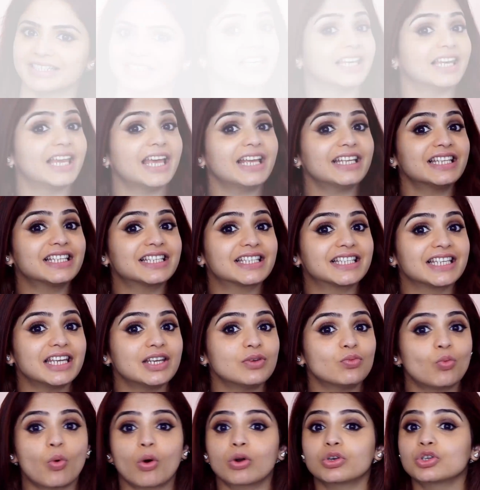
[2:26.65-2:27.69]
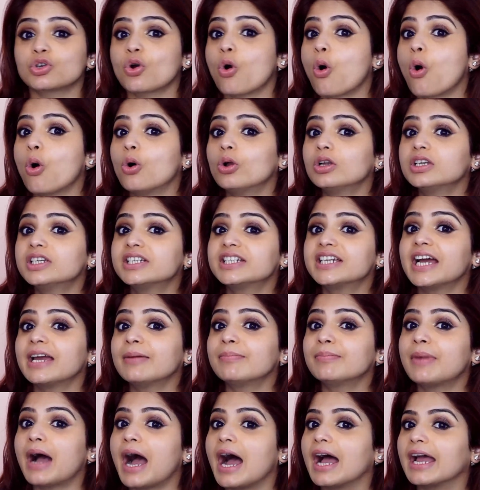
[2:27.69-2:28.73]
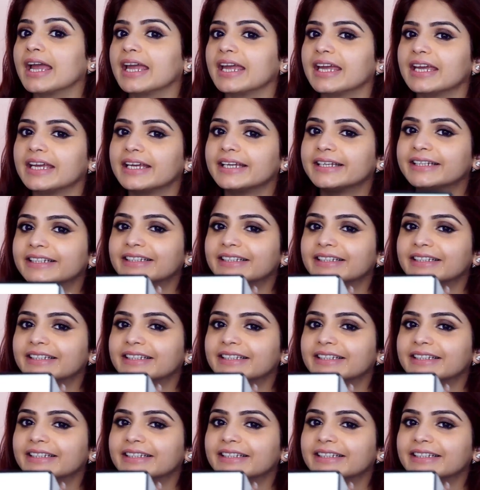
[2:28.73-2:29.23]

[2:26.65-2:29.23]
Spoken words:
Let's see what all did I buy.